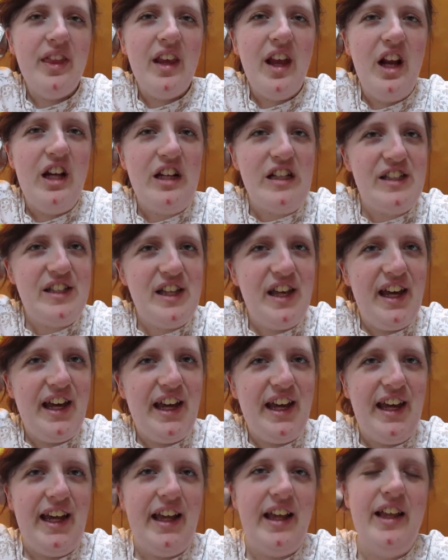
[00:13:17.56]
are
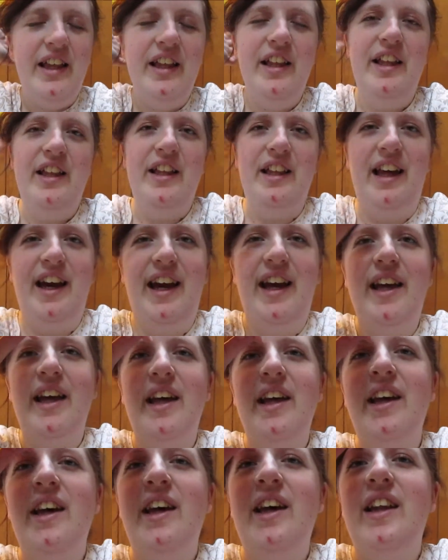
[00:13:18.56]
saying, like,
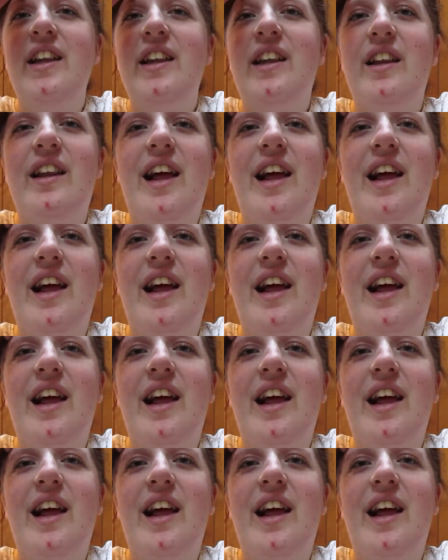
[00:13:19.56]
the